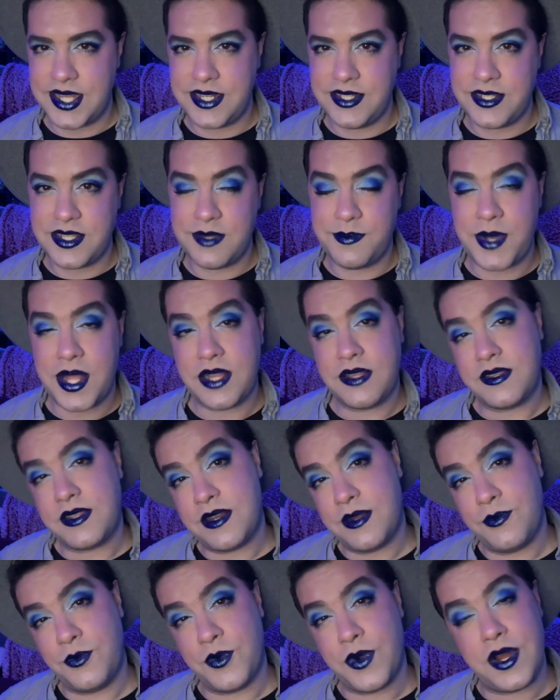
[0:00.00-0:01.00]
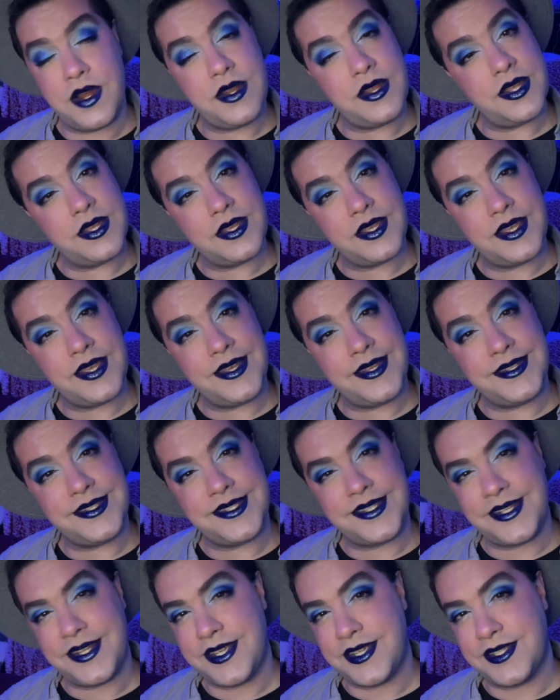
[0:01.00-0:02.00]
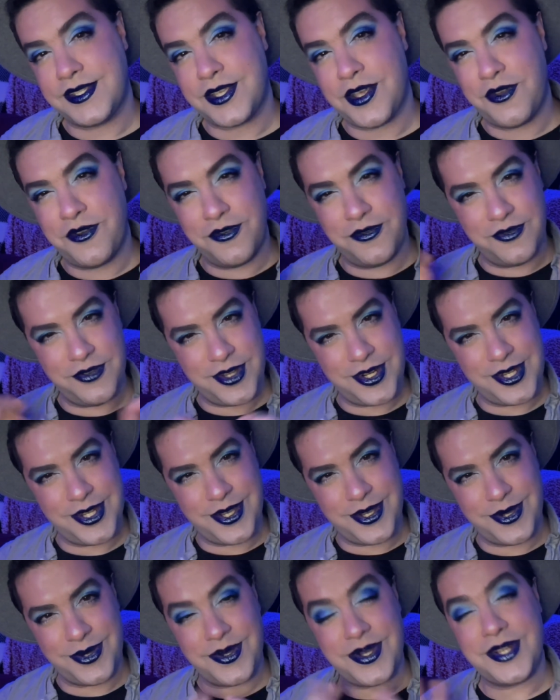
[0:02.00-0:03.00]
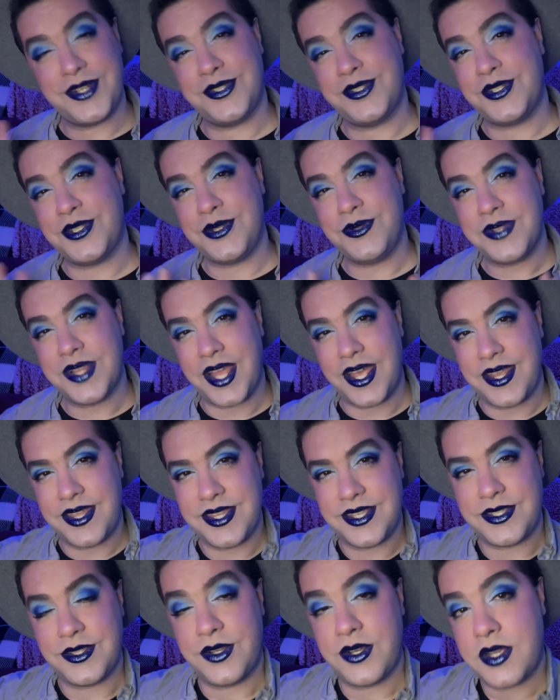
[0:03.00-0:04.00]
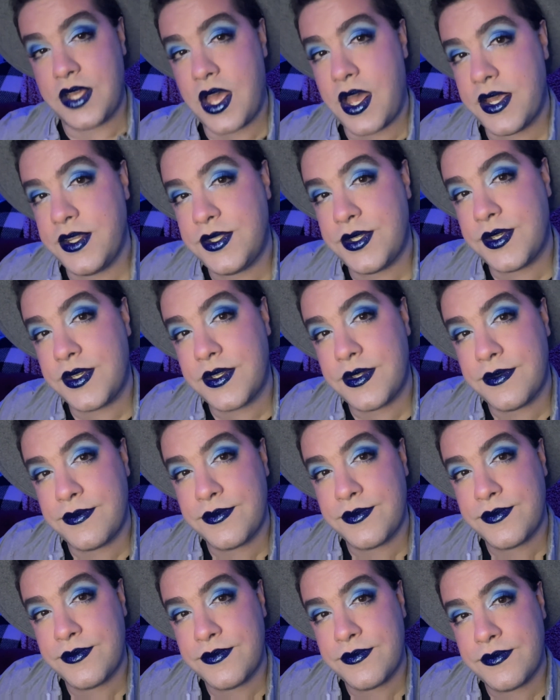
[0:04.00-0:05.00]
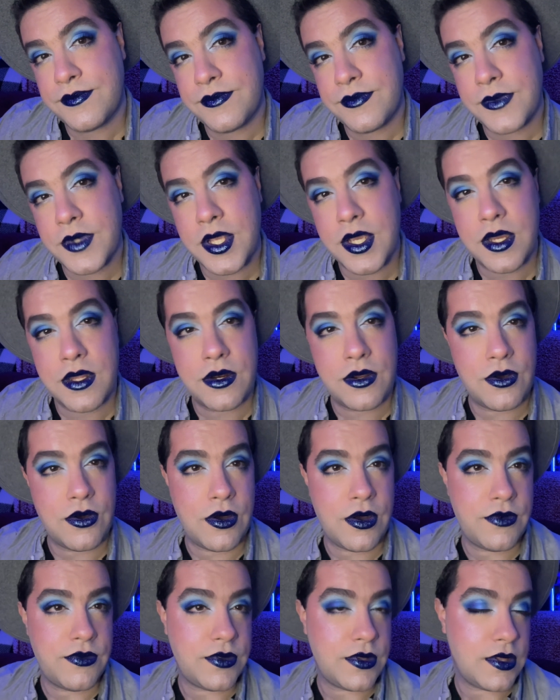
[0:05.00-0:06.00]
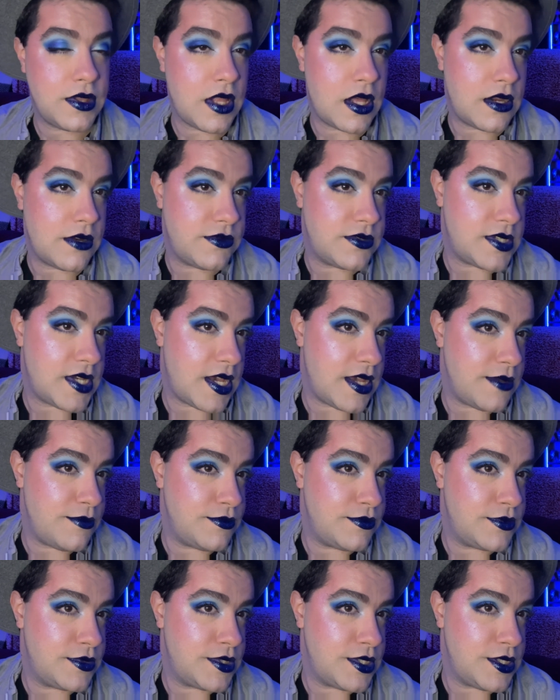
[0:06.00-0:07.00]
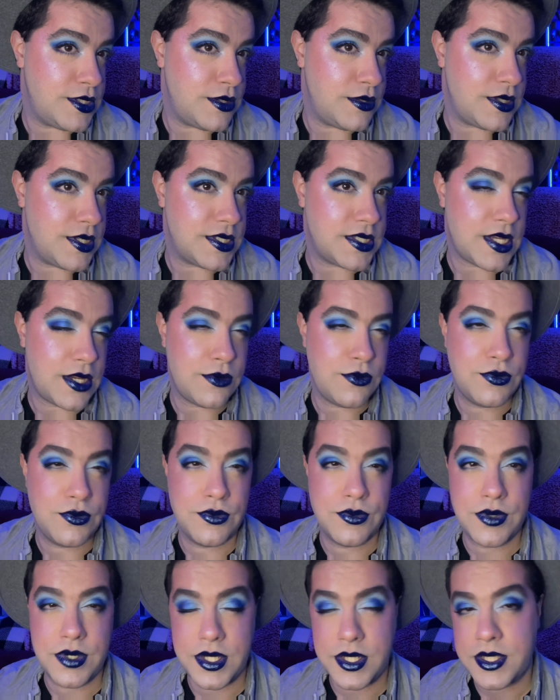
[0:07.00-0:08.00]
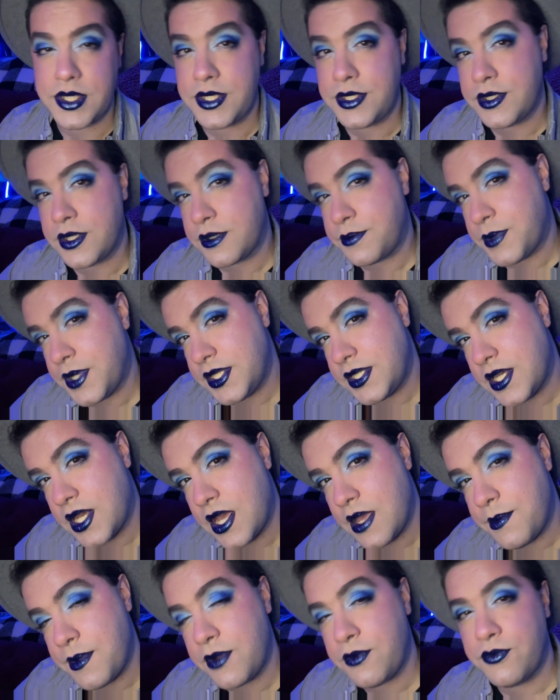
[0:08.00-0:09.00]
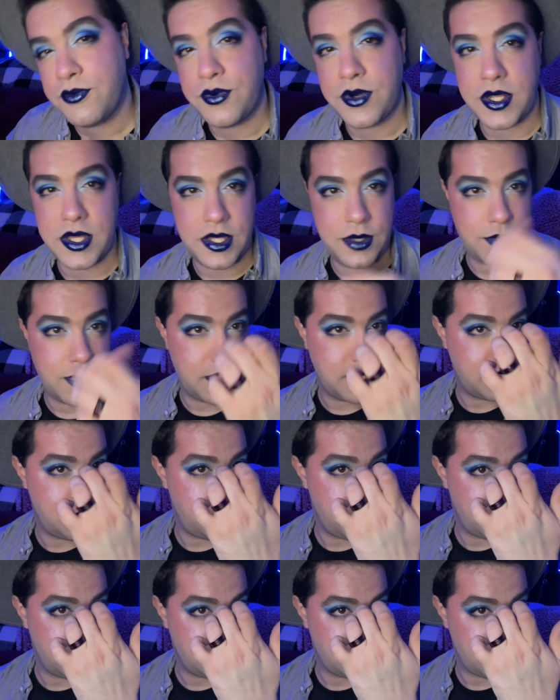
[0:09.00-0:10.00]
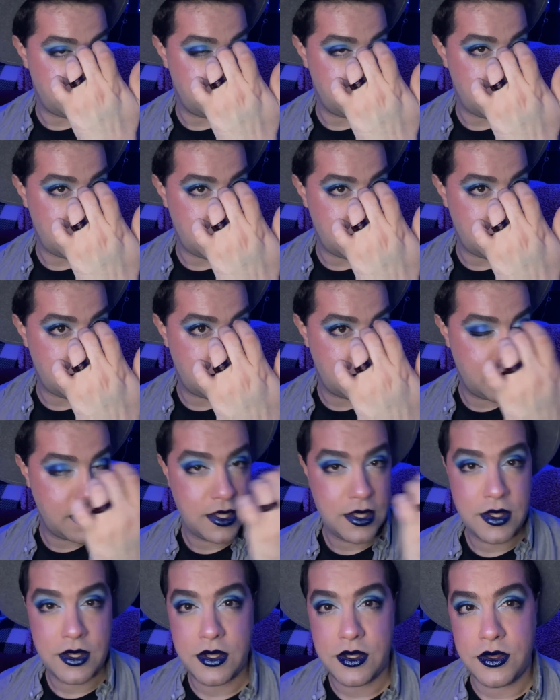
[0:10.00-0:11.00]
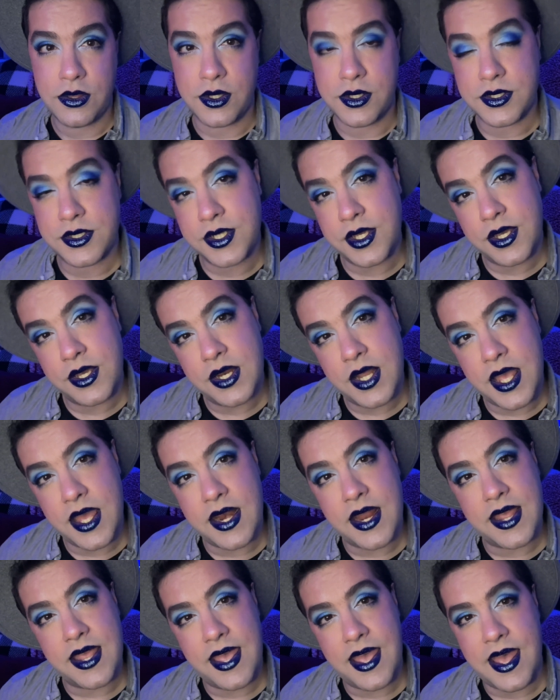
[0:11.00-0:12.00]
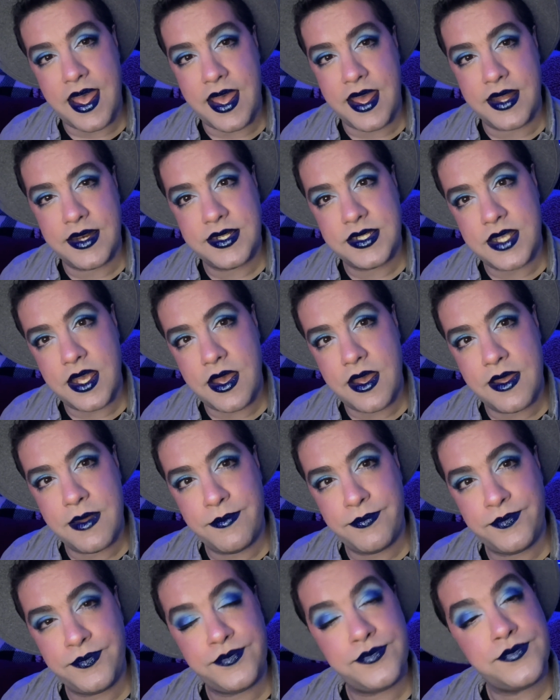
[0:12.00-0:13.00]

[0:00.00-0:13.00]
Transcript: into the palette that I'm wearing in today's video. Do you like this look? I took an awful lot of time to do this. I really took my time. I really wanted to make sure that it looked good, and I had time